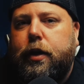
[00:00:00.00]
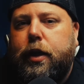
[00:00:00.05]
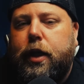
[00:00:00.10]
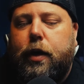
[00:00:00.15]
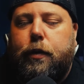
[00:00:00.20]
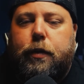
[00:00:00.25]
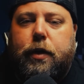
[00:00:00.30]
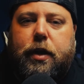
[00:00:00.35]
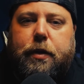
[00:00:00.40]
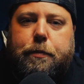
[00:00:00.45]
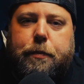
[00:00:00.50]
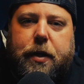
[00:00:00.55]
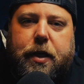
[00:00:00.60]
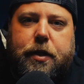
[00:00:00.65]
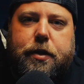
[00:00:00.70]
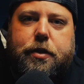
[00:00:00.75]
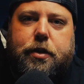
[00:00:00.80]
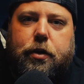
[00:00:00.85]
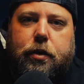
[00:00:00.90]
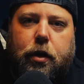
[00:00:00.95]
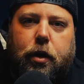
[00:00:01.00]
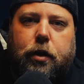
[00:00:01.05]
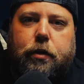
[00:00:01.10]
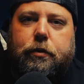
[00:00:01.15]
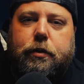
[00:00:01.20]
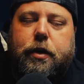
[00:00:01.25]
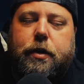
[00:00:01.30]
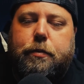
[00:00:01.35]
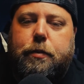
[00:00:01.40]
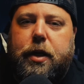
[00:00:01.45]
That way the pins are
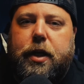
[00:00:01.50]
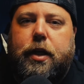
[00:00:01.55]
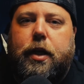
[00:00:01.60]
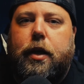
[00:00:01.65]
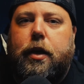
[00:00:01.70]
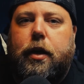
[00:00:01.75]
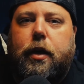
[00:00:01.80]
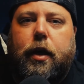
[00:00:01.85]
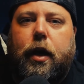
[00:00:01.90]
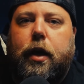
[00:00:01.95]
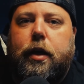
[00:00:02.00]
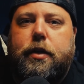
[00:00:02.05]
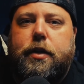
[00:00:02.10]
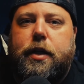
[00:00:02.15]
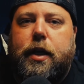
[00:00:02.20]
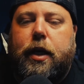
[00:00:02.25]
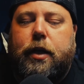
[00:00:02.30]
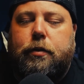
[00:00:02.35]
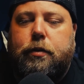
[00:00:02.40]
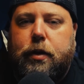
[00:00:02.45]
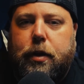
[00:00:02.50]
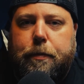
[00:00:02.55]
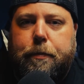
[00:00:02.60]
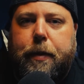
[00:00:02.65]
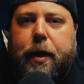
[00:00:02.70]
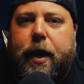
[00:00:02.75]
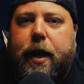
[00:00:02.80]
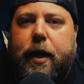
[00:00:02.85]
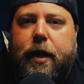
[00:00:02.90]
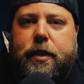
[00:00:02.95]
already making contact with the
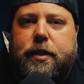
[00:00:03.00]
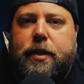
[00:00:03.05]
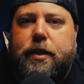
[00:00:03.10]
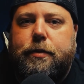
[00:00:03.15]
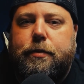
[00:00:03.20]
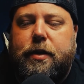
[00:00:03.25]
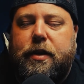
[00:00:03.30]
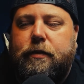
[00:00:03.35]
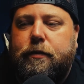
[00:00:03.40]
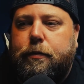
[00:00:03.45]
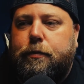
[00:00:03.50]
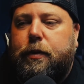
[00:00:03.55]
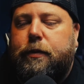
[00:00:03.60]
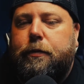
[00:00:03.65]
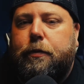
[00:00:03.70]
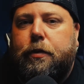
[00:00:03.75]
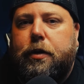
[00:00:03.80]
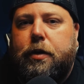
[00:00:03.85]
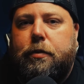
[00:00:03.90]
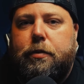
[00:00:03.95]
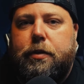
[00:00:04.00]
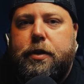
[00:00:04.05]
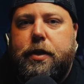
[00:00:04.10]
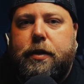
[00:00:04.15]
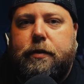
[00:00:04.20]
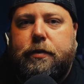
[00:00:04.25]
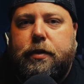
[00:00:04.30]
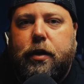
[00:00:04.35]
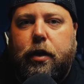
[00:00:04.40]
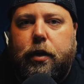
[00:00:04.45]
pads even before they
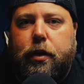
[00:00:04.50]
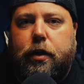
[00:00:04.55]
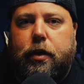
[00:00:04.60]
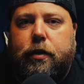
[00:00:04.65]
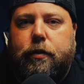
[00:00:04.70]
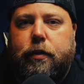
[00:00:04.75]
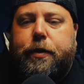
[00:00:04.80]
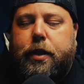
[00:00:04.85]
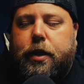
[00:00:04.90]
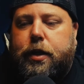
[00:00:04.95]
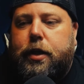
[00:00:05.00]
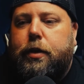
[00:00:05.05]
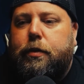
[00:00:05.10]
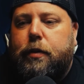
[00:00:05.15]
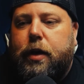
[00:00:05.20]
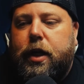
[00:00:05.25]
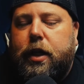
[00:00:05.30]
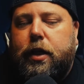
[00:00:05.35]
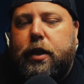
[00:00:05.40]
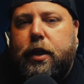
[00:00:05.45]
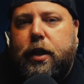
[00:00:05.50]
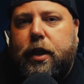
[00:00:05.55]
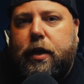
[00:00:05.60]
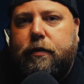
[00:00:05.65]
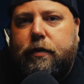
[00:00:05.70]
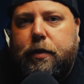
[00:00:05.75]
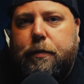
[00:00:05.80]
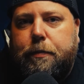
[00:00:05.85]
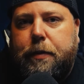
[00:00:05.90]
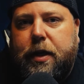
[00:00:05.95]
receive solder. Theoretically,
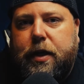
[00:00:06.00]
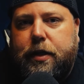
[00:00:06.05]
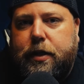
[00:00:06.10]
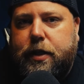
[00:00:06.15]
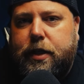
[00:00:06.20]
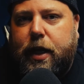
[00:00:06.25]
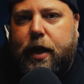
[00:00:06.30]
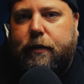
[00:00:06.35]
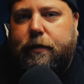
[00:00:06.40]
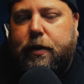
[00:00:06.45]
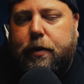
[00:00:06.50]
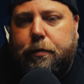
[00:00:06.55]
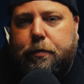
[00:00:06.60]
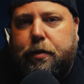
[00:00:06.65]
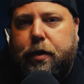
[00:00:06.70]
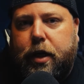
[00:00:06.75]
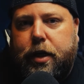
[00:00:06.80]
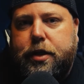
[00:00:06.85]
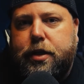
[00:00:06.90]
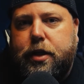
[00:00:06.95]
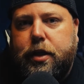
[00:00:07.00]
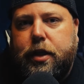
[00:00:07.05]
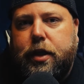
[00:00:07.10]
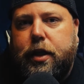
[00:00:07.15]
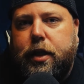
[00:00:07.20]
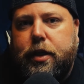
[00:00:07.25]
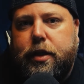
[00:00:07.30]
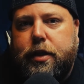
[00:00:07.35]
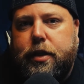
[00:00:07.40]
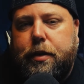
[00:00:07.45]
if the pins have compression
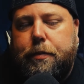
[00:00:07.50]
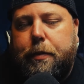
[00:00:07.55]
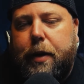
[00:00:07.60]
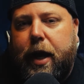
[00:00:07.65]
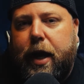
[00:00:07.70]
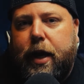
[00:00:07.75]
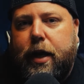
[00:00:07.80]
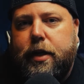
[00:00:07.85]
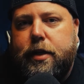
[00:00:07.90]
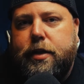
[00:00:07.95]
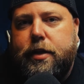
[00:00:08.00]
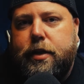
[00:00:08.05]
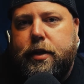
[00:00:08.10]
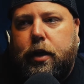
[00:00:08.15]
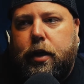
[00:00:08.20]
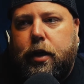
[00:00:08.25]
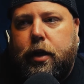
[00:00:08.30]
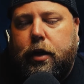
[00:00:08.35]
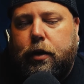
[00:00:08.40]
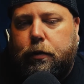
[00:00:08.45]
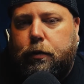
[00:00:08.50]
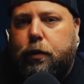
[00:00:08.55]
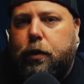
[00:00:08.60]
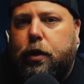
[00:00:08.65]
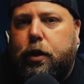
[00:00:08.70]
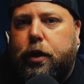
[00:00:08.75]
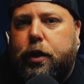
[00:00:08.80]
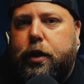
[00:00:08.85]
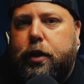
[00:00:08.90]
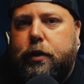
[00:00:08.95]
against the pads, it'll
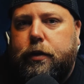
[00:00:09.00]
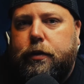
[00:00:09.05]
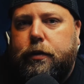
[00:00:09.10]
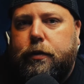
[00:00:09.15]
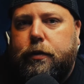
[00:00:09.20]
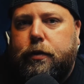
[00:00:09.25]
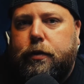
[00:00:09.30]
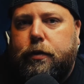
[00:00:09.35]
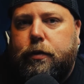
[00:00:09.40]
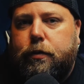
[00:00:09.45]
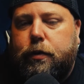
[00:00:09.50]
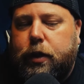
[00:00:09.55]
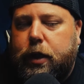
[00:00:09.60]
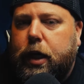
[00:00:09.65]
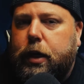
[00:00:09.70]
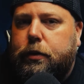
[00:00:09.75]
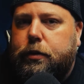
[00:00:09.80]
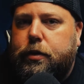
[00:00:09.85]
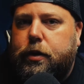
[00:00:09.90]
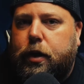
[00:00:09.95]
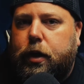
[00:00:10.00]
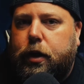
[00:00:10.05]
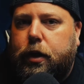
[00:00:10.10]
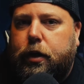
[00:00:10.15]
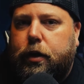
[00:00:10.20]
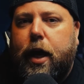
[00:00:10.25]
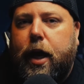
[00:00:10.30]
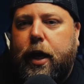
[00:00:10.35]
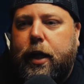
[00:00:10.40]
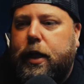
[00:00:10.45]
work without
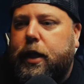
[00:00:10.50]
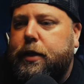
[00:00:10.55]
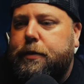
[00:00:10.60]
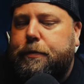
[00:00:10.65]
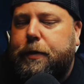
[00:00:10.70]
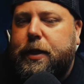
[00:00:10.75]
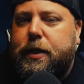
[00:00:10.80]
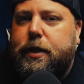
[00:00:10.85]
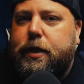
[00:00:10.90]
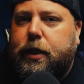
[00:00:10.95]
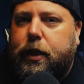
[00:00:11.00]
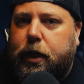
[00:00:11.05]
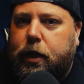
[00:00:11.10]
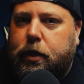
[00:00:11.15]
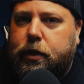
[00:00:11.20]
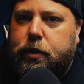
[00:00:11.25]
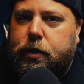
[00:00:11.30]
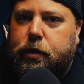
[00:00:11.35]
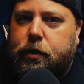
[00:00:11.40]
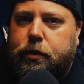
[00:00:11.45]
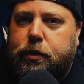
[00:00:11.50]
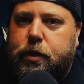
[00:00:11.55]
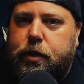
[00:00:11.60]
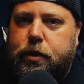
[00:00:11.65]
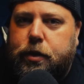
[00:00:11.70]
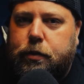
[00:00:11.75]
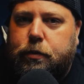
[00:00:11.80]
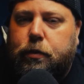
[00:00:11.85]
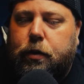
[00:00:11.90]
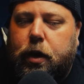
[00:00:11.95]
solder. And that's basically as close as
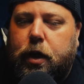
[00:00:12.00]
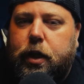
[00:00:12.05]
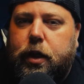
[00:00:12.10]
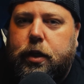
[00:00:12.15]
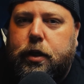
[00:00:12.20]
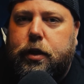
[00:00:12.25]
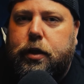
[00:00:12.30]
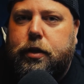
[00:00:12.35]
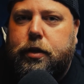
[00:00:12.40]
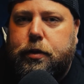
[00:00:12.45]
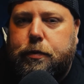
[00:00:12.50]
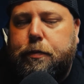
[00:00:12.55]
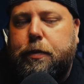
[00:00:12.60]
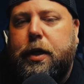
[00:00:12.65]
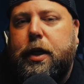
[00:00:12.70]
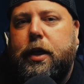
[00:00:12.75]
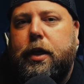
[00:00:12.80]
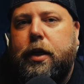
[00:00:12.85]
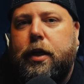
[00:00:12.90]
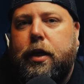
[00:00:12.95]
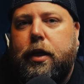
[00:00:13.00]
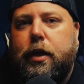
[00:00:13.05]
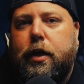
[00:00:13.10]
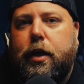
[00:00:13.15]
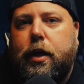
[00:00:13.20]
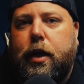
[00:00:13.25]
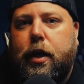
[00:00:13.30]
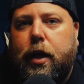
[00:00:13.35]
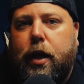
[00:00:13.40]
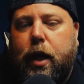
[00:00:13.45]
you want it to be
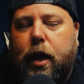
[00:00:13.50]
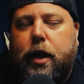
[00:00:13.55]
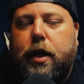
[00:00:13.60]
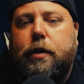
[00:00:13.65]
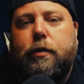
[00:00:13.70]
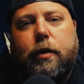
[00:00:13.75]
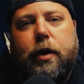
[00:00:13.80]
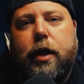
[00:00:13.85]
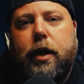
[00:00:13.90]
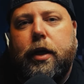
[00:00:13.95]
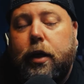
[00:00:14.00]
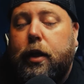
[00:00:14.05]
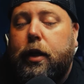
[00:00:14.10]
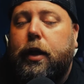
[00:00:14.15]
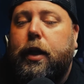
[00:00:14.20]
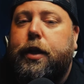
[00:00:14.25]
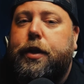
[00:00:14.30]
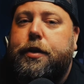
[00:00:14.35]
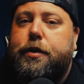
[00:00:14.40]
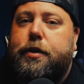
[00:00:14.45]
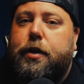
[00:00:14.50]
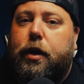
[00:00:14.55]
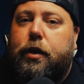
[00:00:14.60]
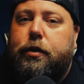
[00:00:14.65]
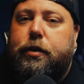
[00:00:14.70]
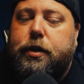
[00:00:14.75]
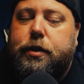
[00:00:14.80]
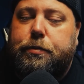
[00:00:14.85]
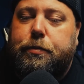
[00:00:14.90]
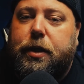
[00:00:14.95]
anyway. Leaded
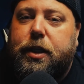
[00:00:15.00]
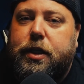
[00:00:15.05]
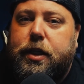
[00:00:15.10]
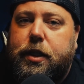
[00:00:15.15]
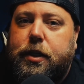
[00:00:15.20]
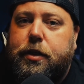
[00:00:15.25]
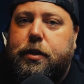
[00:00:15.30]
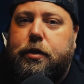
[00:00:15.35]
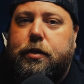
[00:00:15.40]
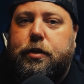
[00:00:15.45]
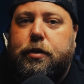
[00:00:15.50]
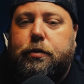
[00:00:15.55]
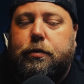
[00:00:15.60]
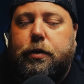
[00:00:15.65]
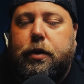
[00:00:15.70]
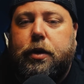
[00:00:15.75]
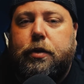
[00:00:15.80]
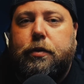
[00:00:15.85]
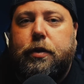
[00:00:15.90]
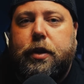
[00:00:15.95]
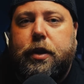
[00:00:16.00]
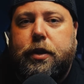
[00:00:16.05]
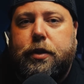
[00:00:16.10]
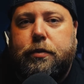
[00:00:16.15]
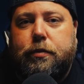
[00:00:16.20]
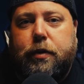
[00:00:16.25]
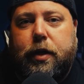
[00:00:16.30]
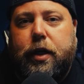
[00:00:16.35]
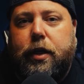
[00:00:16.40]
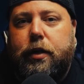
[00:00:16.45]
solder is much easier to work with
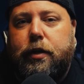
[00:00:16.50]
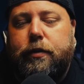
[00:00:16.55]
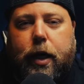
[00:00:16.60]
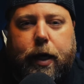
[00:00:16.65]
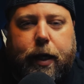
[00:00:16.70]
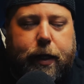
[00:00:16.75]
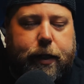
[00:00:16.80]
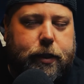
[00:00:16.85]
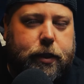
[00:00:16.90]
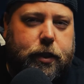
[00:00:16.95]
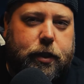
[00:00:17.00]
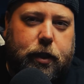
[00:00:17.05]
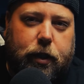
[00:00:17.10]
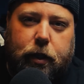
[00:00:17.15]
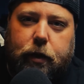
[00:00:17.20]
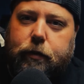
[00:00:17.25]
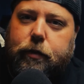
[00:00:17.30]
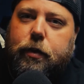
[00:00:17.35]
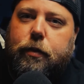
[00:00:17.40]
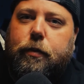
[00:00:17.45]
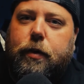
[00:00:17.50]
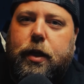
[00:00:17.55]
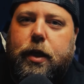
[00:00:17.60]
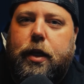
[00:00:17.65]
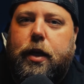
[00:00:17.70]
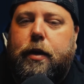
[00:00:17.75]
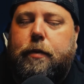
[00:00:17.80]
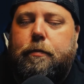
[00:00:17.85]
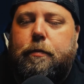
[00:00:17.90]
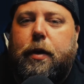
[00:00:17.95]
as well. I just love the way that
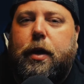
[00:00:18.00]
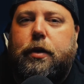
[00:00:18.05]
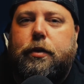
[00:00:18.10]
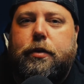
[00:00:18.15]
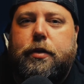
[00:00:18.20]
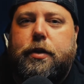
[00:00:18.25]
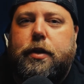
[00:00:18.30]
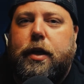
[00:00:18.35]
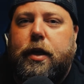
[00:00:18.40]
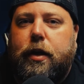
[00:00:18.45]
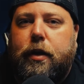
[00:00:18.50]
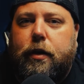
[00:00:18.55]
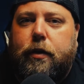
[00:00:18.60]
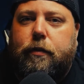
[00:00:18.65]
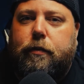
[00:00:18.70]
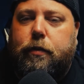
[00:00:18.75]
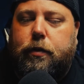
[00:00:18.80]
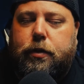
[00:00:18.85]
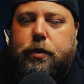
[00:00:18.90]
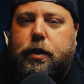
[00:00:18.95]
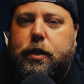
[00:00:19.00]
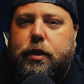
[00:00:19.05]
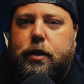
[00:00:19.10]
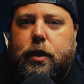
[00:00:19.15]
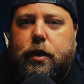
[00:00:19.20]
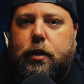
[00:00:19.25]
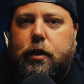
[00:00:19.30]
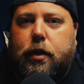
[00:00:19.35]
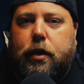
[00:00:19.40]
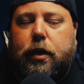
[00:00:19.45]
it melts versus a
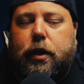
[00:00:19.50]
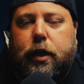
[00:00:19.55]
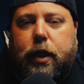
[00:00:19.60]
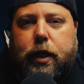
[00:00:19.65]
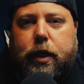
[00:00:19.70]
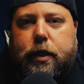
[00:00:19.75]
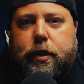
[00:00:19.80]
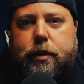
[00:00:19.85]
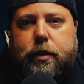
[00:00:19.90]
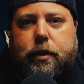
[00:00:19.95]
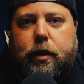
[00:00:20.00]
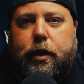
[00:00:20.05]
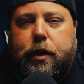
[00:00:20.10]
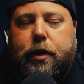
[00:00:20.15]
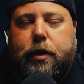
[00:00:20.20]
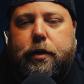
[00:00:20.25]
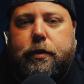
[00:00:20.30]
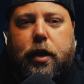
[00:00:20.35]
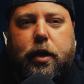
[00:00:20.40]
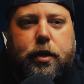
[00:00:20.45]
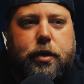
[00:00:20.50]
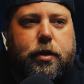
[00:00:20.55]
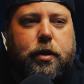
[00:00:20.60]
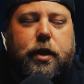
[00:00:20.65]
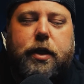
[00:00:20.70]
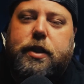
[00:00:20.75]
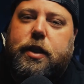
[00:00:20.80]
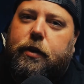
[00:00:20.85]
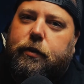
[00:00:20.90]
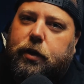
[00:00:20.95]
non-leaded solder. So
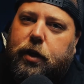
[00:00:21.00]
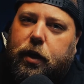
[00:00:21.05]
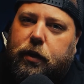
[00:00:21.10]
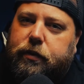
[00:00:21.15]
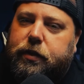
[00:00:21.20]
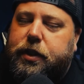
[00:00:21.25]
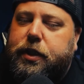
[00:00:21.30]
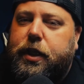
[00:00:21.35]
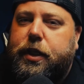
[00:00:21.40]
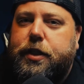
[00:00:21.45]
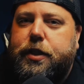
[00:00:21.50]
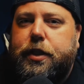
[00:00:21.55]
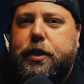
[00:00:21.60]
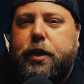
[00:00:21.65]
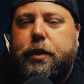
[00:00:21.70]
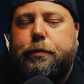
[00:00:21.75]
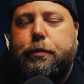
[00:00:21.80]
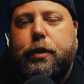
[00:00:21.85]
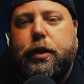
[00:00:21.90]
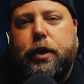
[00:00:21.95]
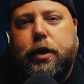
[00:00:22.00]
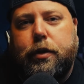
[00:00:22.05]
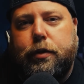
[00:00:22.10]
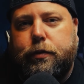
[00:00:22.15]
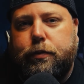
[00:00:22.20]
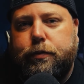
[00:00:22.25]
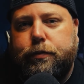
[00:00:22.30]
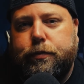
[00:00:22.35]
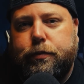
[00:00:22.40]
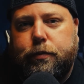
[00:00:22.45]
let's have a conversation down
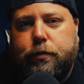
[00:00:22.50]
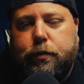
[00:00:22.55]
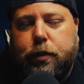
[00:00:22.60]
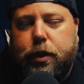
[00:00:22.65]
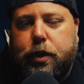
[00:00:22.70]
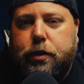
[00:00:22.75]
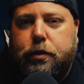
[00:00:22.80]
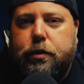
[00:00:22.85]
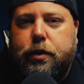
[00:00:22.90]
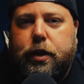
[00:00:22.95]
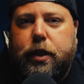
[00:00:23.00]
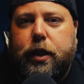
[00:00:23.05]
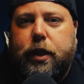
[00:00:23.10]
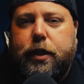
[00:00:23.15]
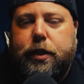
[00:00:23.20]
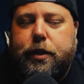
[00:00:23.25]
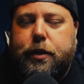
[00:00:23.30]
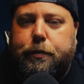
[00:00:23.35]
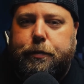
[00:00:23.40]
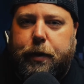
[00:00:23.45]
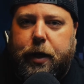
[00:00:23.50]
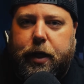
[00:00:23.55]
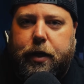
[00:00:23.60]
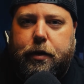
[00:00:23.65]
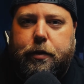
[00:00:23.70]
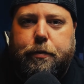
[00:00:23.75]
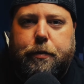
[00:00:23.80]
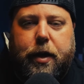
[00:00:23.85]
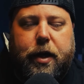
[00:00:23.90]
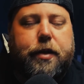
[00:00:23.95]
below. What do you think is the
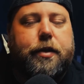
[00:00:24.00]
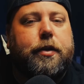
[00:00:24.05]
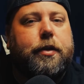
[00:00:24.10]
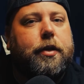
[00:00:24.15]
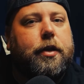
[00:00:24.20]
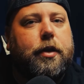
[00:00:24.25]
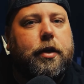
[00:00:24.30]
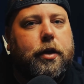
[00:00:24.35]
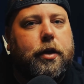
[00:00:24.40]
better method?